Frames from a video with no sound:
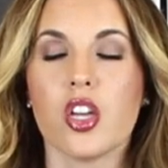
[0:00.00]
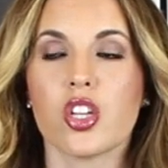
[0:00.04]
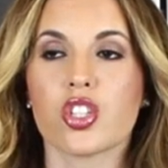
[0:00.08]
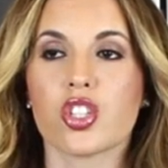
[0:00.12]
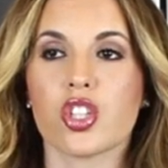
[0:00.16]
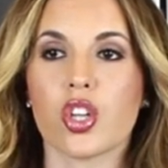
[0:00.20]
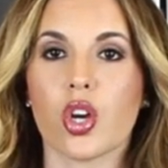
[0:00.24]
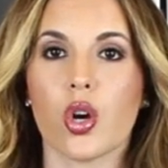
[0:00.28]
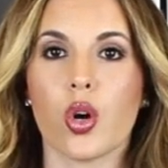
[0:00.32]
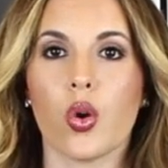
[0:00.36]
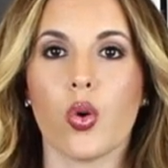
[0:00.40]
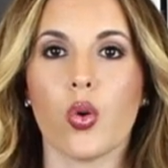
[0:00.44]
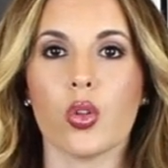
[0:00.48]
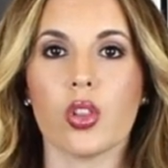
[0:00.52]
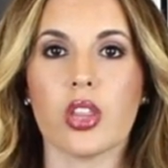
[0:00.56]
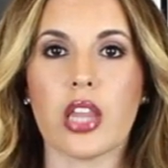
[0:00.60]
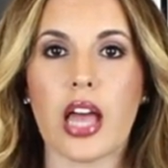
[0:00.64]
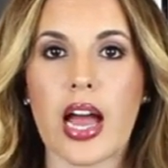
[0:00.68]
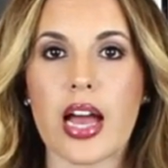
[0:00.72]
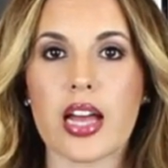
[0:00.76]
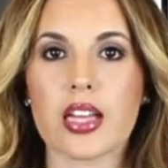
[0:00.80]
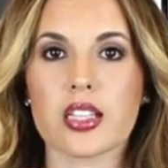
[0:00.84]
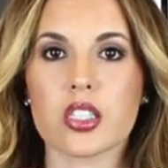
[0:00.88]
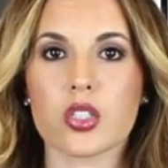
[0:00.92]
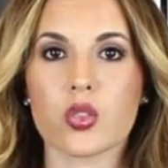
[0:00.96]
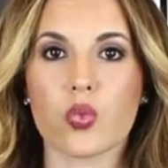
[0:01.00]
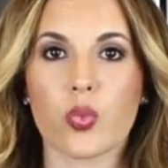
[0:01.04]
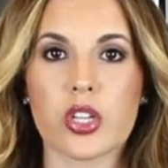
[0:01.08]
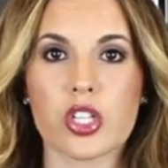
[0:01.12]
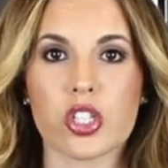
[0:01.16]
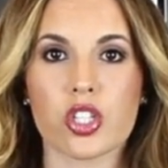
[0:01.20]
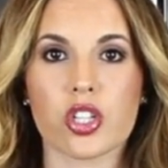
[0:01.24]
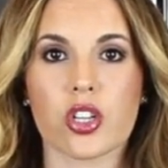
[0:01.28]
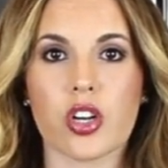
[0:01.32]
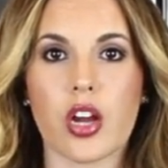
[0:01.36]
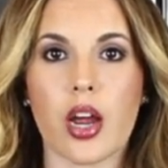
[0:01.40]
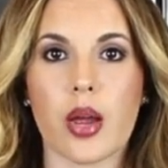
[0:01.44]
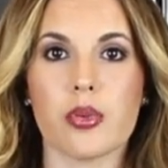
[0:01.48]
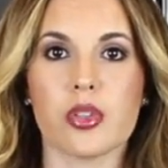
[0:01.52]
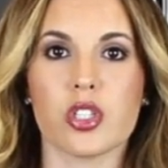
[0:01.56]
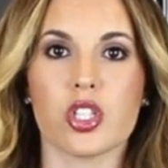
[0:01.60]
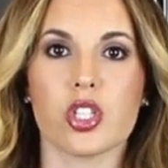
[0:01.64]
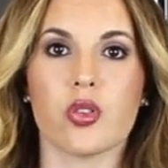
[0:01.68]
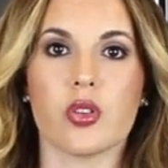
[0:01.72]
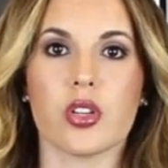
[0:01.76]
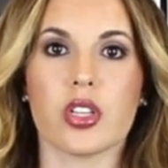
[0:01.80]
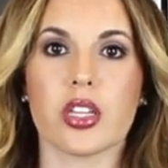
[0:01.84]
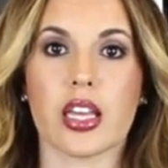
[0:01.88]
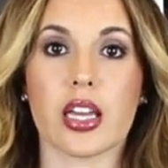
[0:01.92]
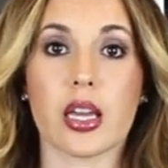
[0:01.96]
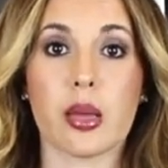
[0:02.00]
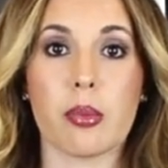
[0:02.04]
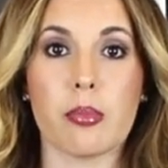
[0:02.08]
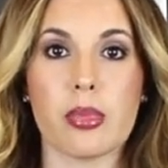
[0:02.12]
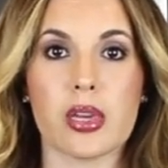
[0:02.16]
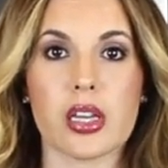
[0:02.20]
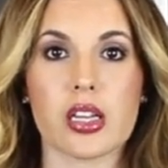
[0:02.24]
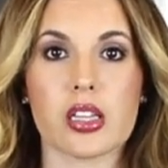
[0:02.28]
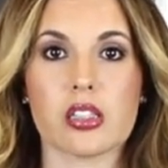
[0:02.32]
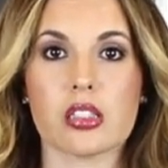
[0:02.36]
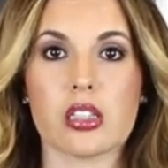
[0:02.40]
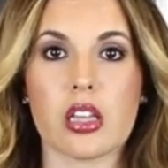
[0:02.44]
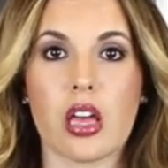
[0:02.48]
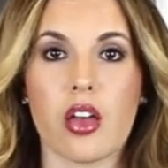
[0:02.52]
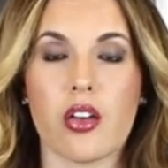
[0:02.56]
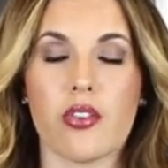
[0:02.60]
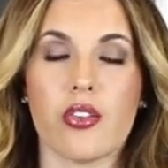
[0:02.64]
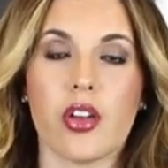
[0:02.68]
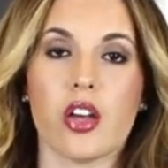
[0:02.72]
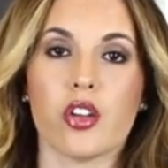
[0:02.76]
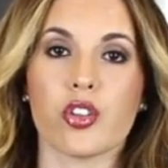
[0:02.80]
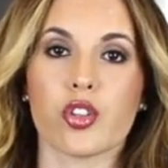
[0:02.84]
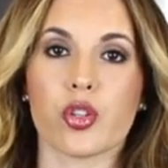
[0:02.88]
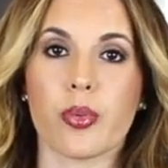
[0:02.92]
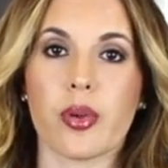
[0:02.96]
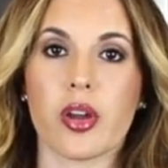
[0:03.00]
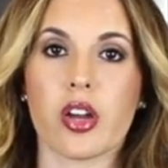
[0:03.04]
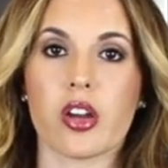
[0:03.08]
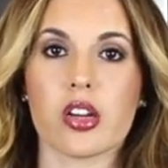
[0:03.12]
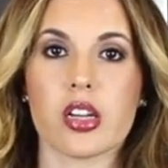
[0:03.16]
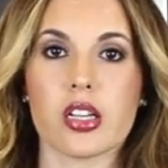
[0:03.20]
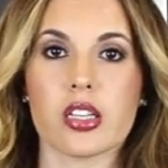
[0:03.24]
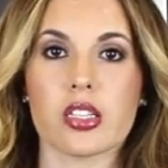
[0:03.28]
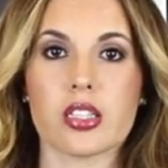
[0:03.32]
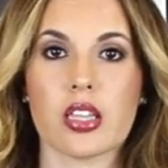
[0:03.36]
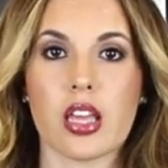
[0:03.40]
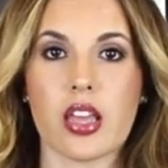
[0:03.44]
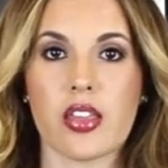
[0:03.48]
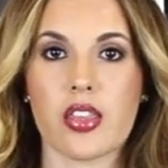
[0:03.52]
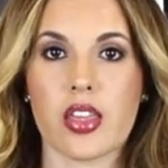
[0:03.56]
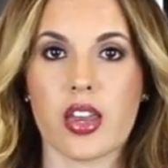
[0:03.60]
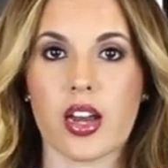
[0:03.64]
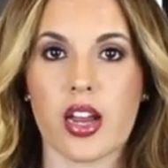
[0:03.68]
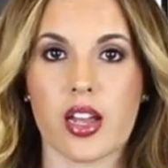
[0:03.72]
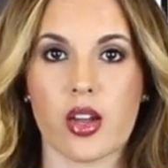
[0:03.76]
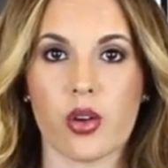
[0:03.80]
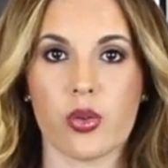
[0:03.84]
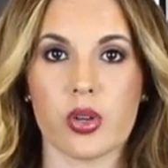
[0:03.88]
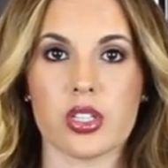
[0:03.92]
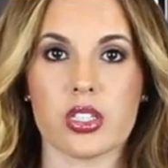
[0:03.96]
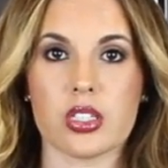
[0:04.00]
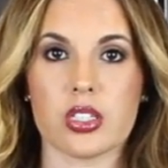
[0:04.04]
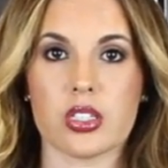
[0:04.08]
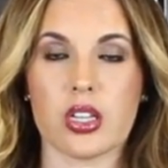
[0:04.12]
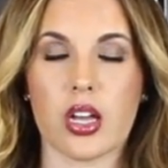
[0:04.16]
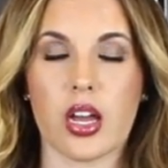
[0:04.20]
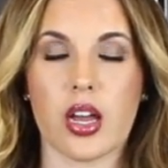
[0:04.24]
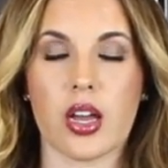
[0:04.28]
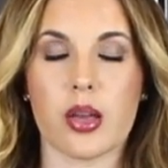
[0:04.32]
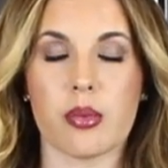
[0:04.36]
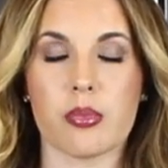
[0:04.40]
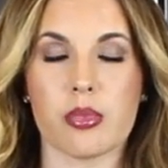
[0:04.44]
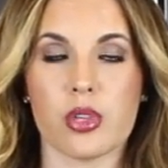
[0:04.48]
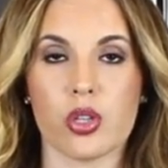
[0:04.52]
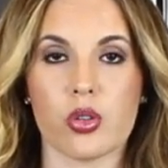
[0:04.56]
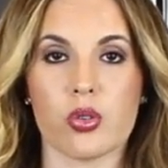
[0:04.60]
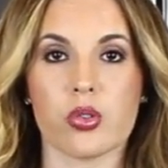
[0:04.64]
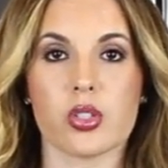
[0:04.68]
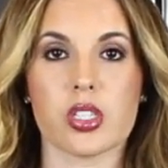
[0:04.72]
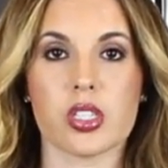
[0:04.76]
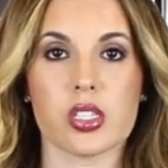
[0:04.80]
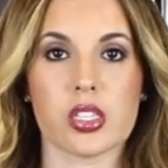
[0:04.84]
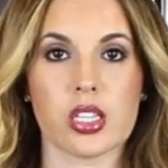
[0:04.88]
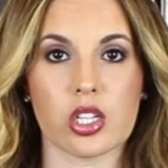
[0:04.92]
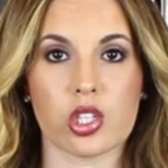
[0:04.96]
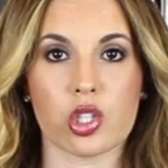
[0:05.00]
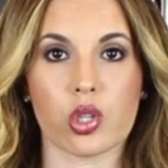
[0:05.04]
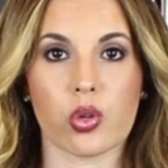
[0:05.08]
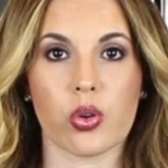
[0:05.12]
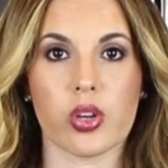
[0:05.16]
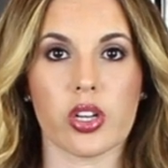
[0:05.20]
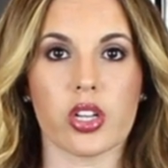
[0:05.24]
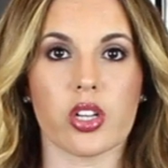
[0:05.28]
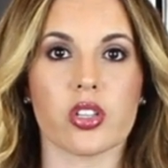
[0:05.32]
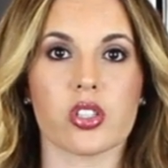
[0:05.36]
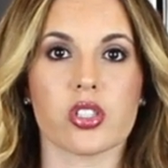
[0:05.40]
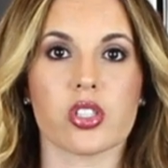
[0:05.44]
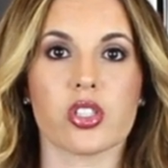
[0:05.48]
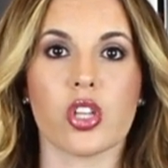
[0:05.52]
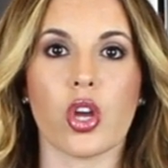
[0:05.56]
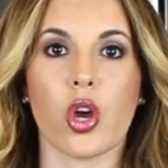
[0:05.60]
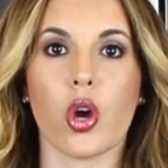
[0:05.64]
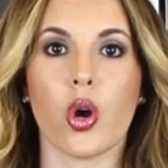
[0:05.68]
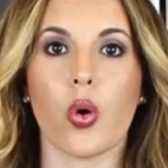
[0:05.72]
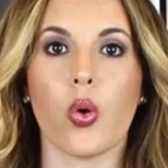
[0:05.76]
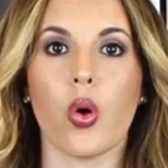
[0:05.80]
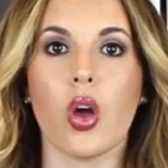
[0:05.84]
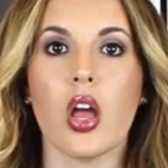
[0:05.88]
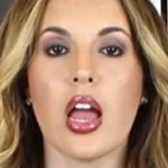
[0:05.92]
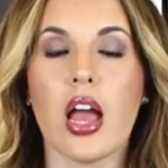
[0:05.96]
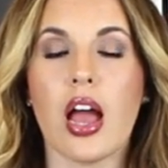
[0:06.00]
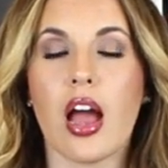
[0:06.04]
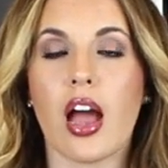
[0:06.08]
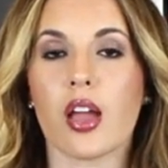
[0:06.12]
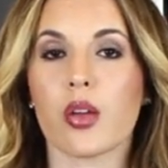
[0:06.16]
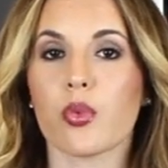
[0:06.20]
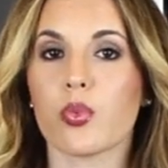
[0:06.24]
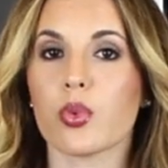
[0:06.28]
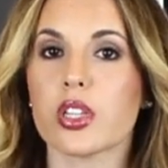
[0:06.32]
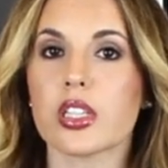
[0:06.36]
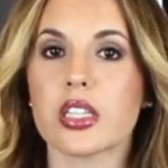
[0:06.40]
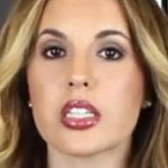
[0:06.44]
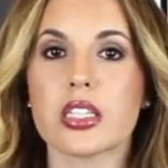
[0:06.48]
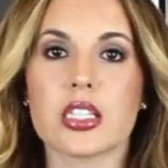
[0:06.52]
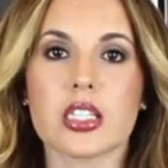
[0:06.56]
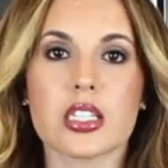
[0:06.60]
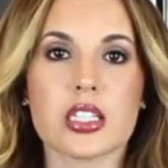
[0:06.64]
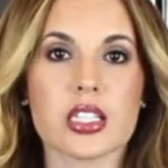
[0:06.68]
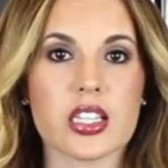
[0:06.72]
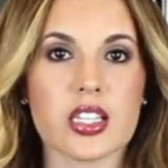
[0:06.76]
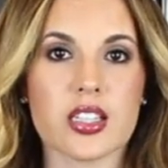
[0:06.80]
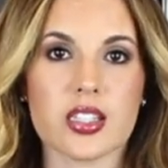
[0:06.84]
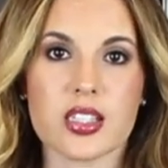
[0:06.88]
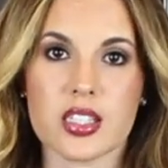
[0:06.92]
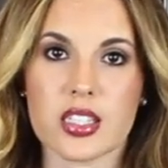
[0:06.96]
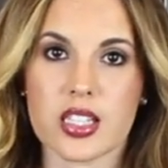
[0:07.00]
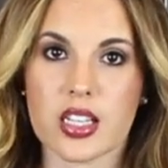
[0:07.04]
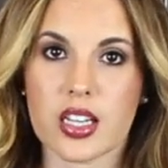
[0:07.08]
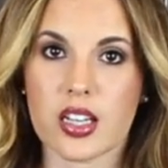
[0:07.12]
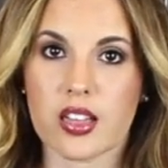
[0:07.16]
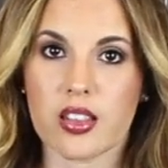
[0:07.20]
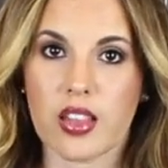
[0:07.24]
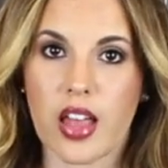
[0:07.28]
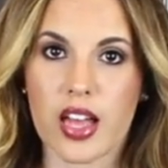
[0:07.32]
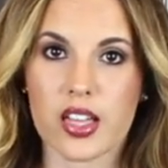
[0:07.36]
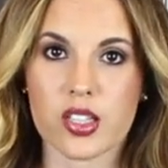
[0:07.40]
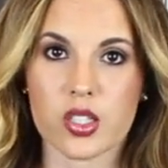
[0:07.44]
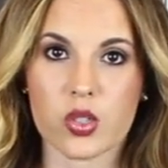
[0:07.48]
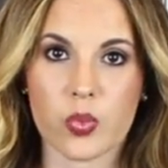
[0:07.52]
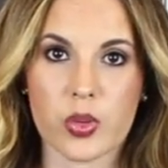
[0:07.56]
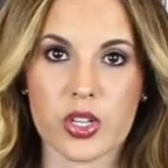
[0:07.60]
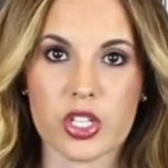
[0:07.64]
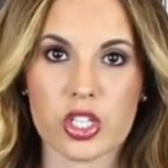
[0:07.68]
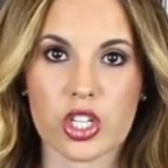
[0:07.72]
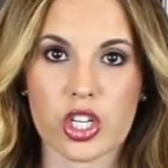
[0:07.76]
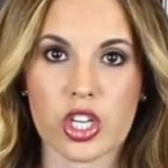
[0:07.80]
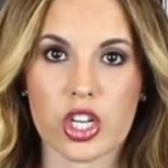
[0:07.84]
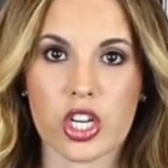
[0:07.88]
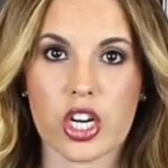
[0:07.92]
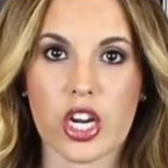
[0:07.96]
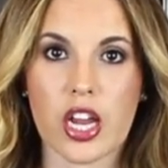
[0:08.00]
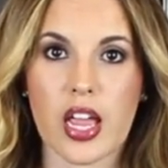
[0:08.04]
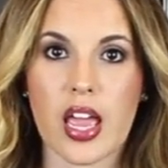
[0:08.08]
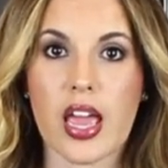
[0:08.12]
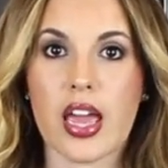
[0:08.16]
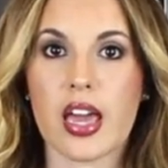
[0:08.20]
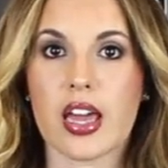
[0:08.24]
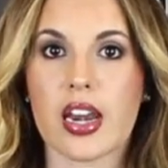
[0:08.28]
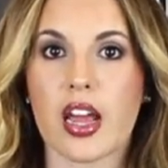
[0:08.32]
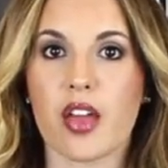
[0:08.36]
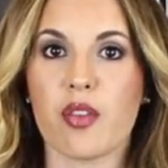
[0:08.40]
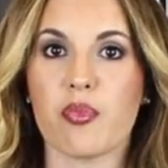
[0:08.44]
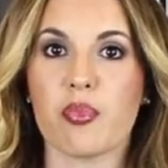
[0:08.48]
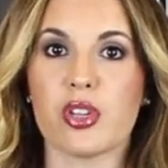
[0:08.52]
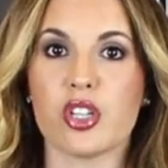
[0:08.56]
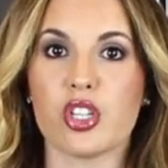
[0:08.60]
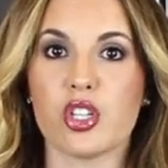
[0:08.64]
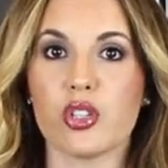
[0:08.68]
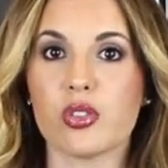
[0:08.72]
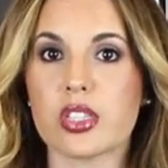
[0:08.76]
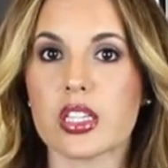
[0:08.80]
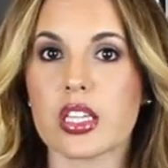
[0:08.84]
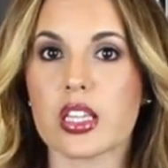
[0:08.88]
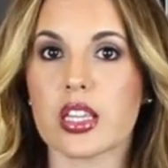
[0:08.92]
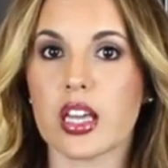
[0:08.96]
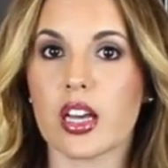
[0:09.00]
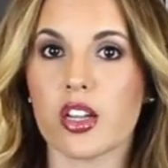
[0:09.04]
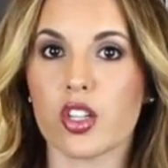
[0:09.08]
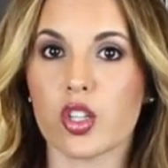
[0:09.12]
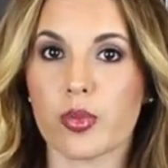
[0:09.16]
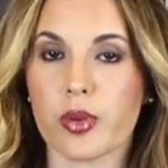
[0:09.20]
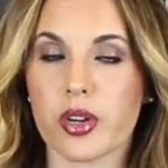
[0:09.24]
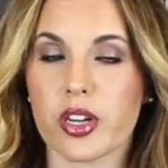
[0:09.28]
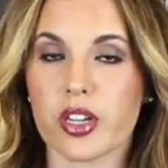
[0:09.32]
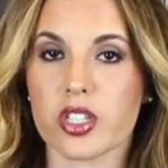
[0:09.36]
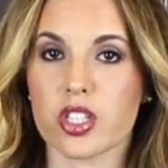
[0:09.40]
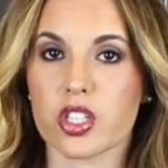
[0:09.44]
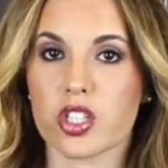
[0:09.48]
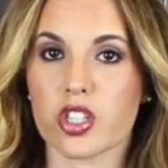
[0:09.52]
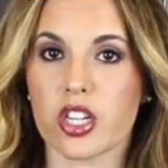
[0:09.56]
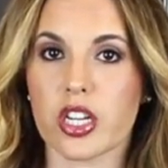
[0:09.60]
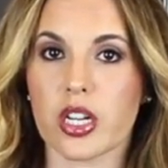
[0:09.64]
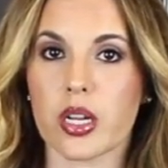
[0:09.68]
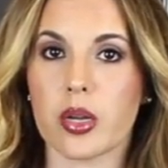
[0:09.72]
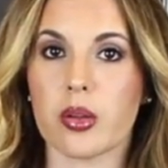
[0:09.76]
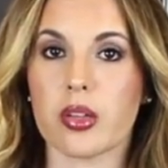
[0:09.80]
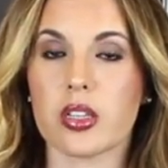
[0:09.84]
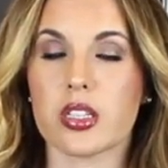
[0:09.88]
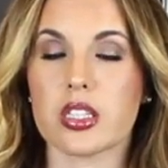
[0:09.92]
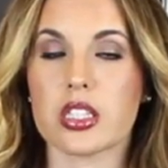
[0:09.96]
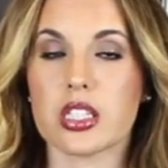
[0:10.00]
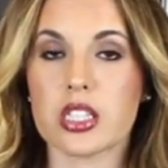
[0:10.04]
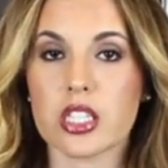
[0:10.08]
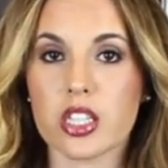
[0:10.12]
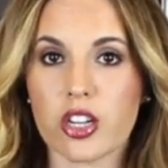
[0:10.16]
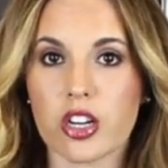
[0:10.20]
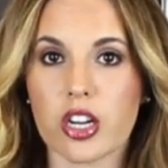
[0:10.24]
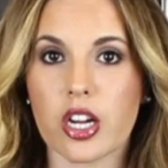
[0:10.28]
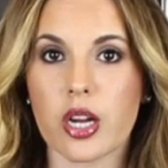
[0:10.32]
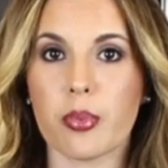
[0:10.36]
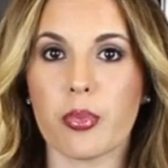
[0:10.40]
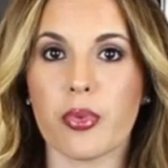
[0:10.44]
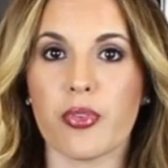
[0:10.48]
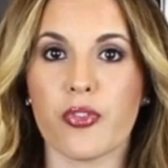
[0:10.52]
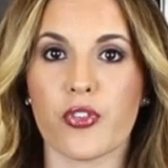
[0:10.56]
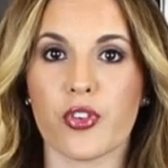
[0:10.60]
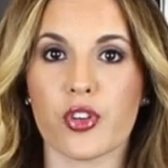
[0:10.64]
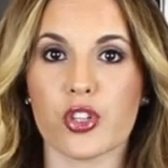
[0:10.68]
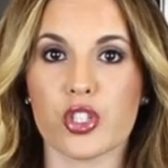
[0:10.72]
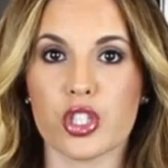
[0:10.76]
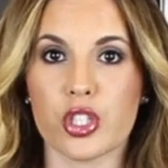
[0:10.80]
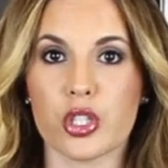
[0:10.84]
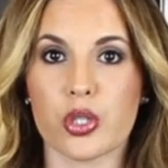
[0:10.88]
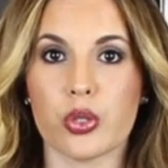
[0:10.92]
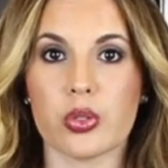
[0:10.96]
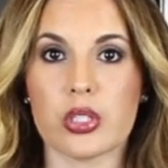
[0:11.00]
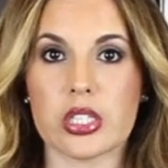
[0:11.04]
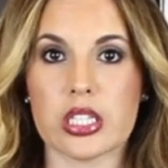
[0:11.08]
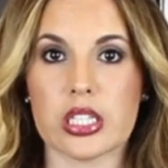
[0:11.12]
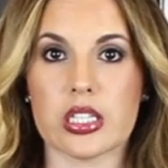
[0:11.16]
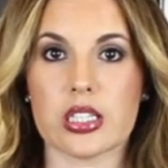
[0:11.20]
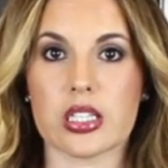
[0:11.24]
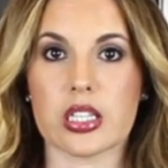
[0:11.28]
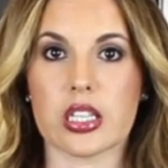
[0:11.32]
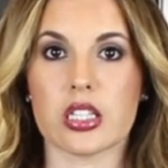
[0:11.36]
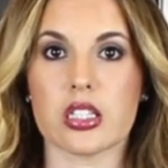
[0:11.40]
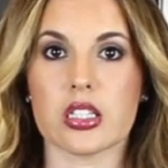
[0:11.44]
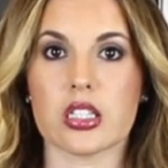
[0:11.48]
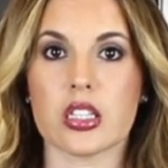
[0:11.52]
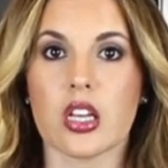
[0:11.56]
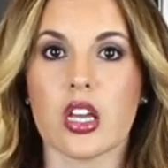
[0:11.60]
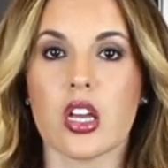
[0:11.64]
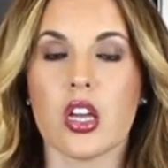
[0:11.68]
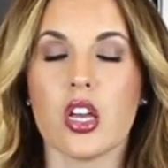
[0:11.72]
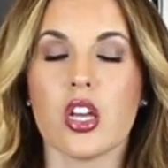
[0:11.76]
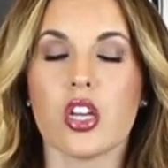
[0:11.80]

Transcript: So last winter I was doing like a mix of elderberries and then I always um, use essential oils. So I really didn't get sick last winter and I've been using the elderberry syrup, syrup for two seasons.